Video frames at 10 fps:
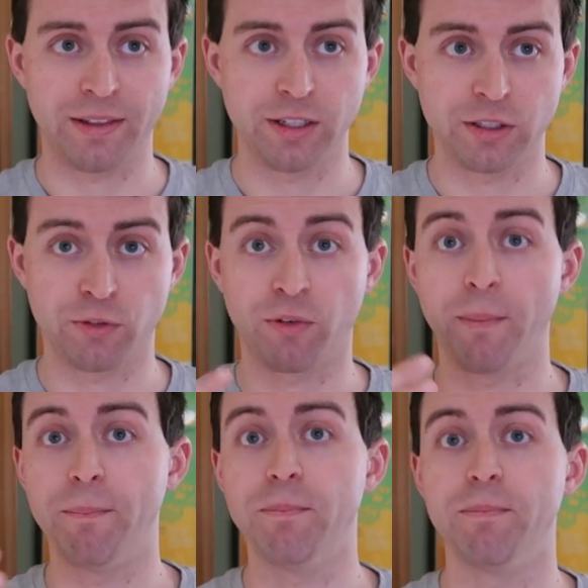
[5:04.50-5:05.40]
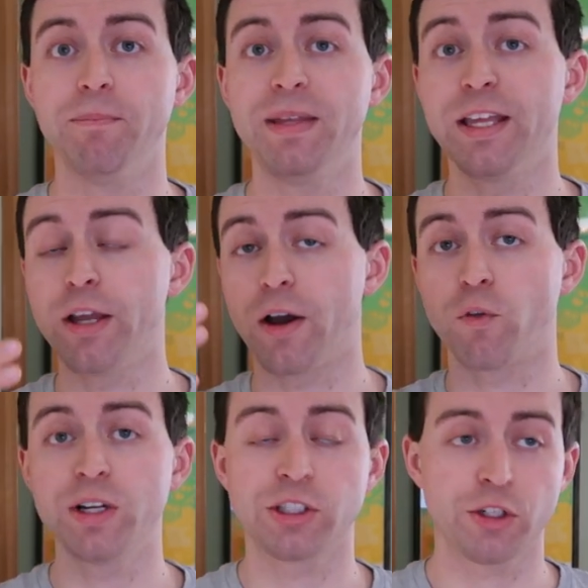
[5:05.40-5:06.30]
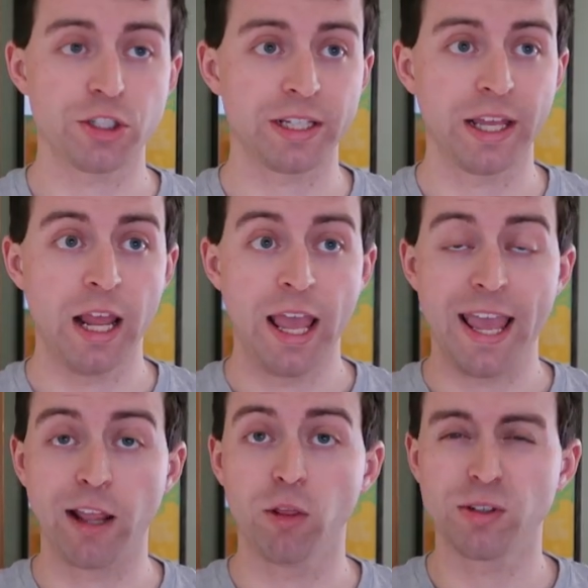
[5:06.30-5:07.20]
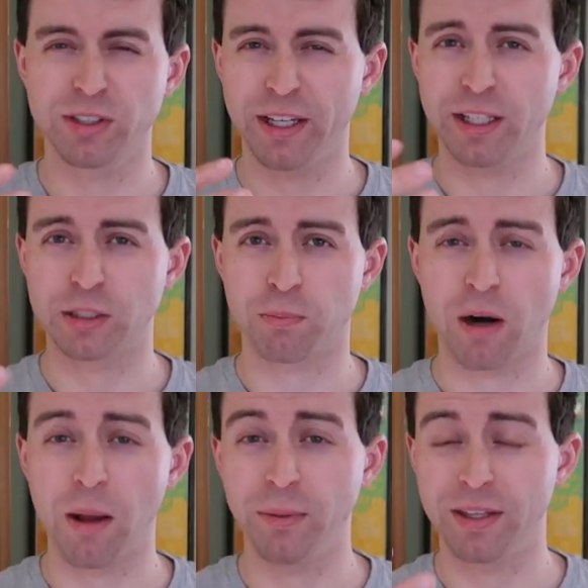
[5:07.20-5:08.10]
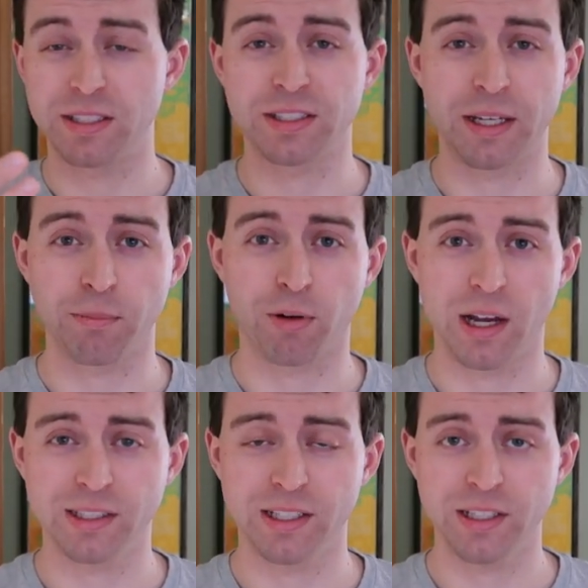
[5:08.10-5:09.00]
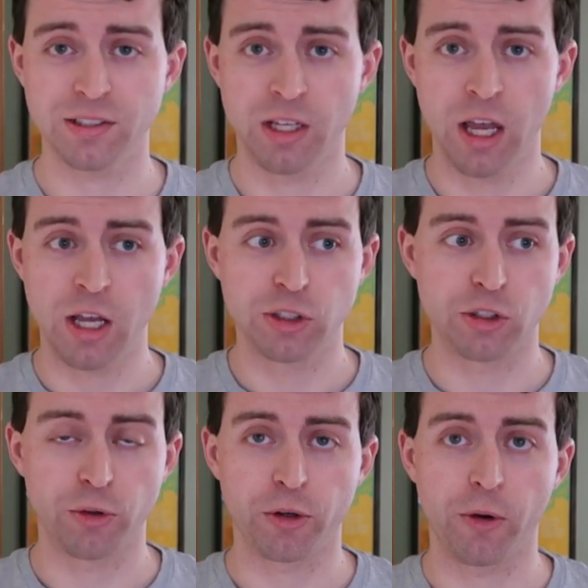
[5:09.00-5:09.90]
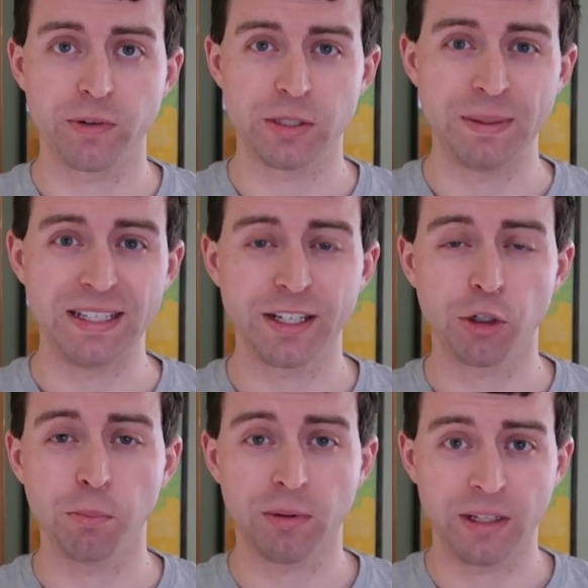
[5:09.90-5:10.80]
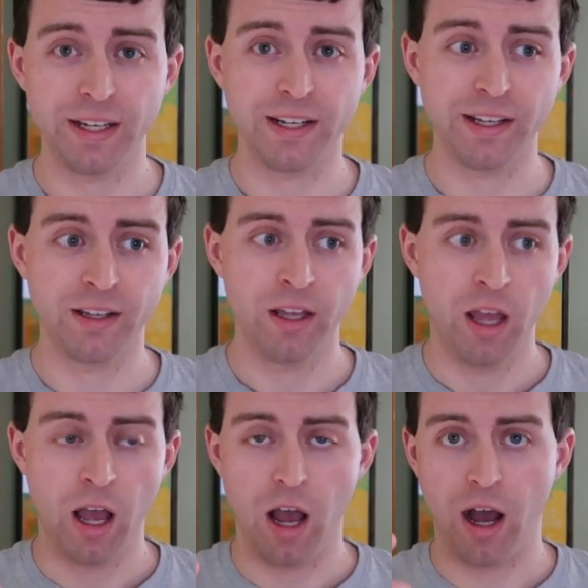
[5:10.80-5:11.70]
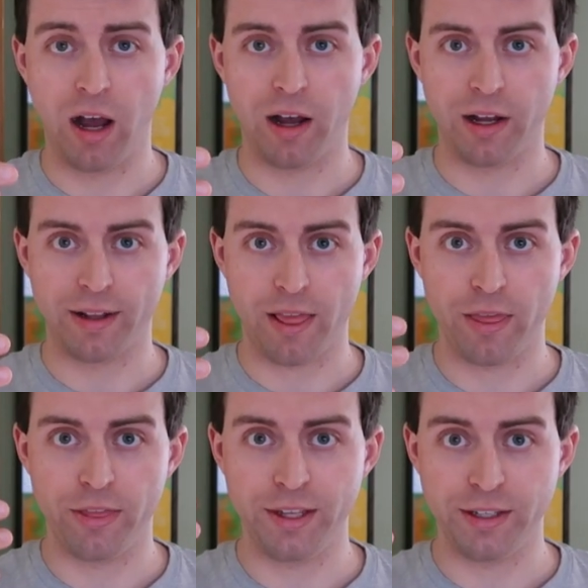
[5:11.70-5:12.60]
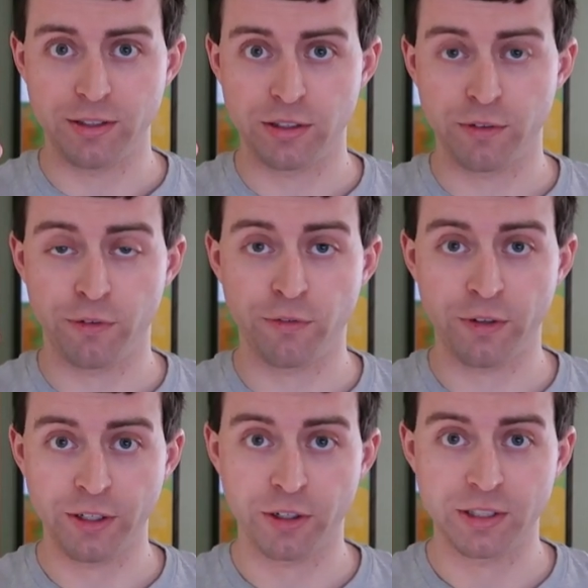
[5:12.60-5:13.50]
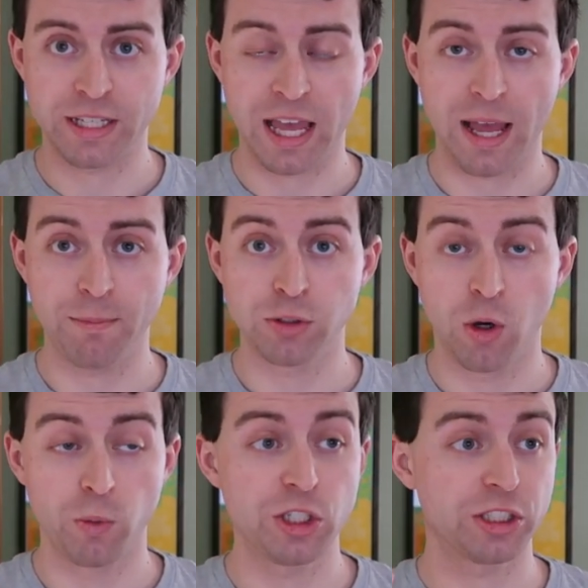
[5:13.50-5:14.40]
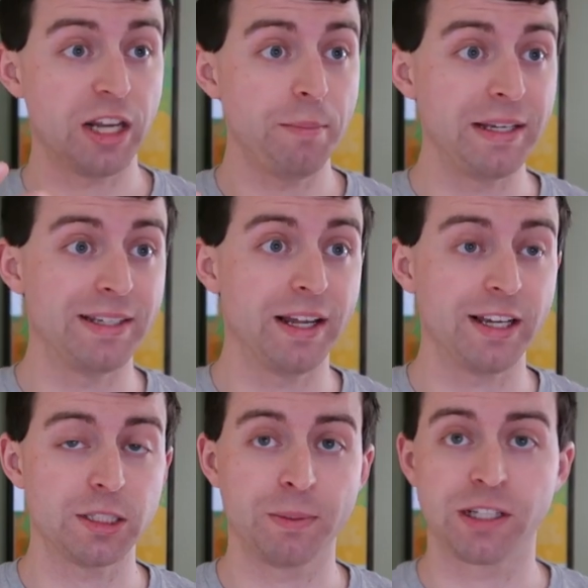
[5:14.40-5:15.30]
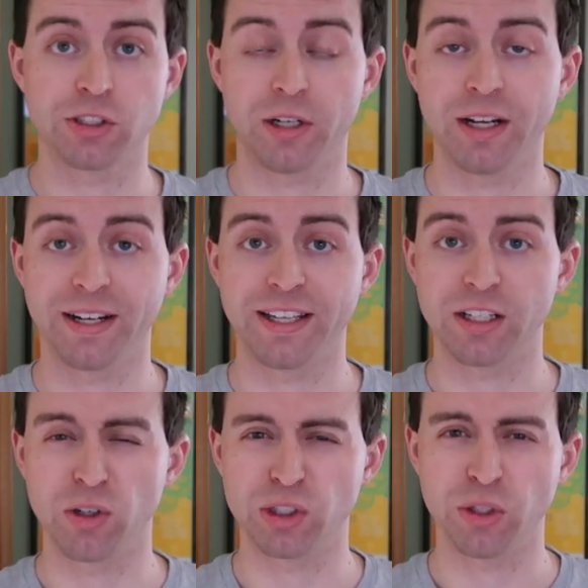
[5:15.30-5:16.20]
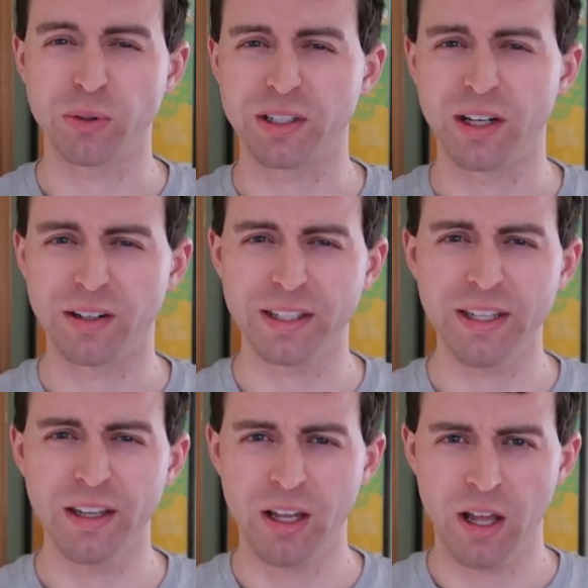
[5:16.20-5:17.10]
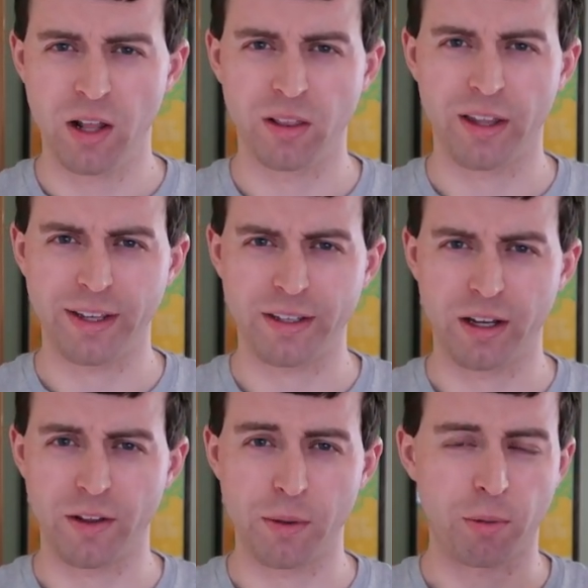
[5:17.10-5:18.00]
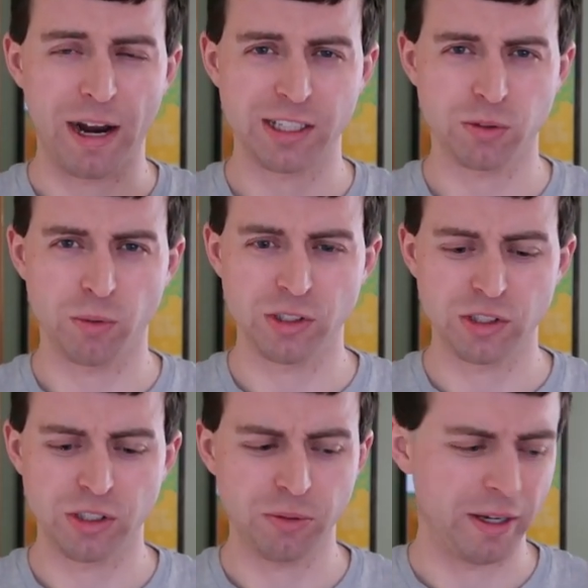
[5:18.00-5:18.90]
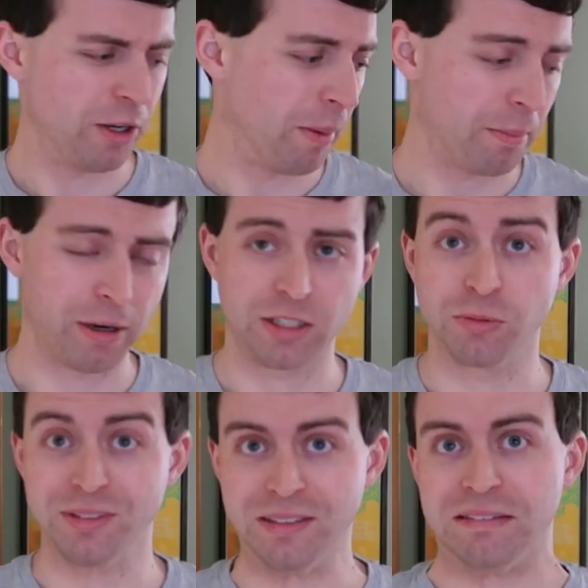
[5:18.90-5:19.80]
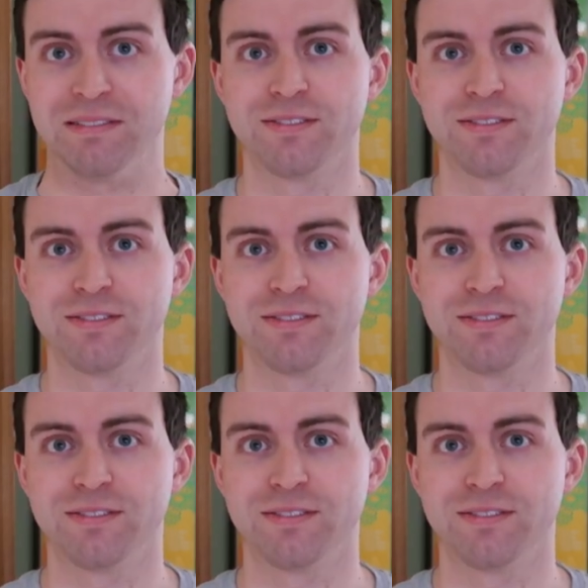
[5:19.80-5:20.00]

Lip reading: at this, from me researching it, it looks like it's probably the same process. So they're going to be nickel plating these finger tabs, which is going to be nice because they're not going to get so gunky like the brass ones do. I know my brass ones,